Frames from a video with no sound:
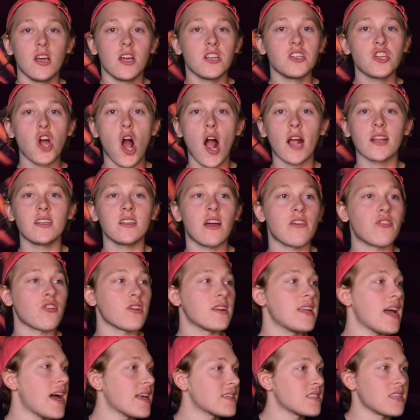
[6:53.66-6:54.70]
talking to other
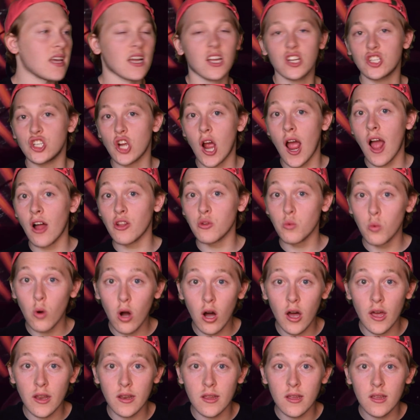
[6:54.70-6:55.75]
guests like a child
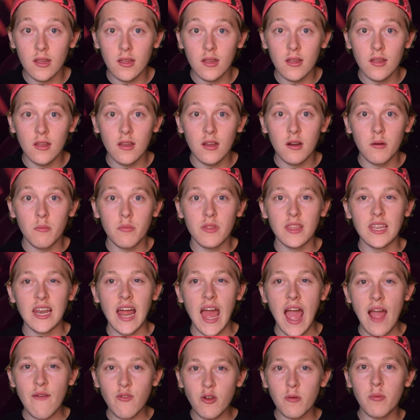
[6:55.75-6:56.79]
would, but then
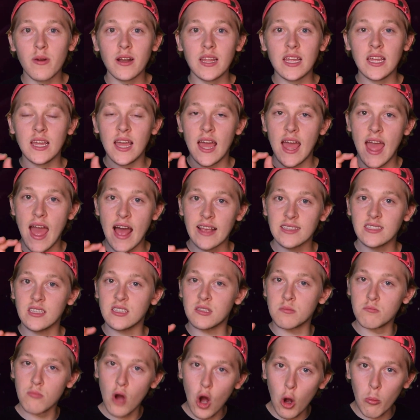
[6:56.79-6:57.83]
everybody has
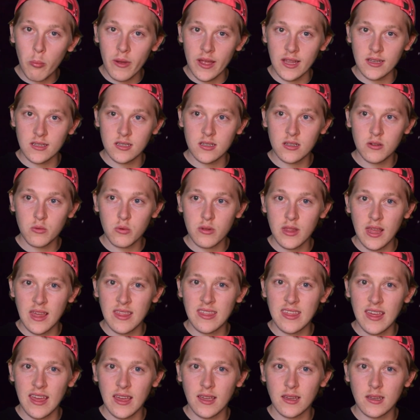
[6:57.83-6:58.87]
this moment where they
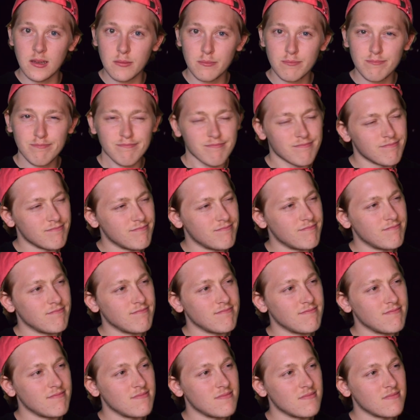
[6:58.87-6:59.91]
think,
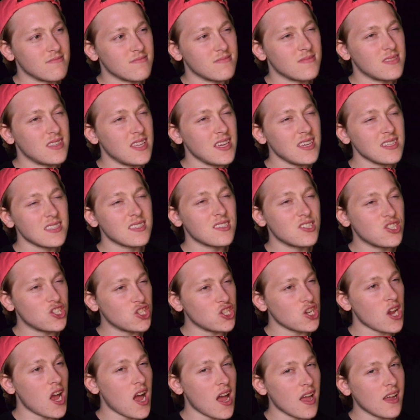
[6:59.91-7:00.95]
this
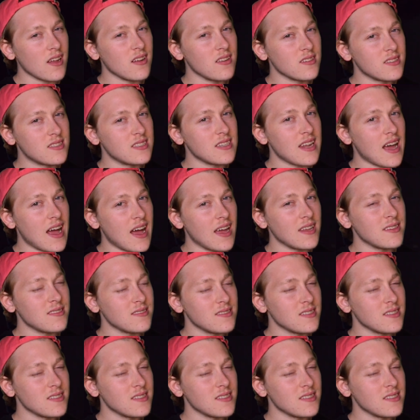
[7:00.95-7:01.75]
child's not